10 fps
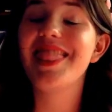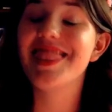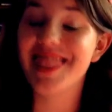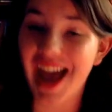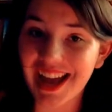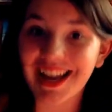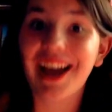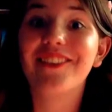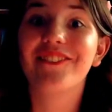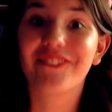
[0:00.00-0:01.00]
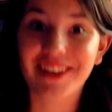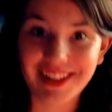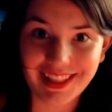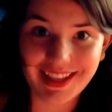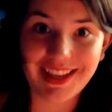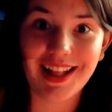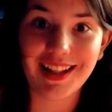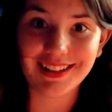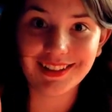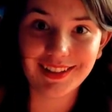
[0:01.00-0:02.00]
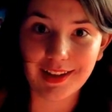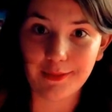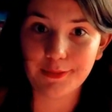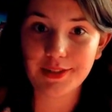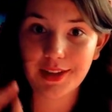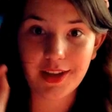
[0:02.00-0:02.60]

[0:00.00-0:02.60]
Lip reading: That I really loved.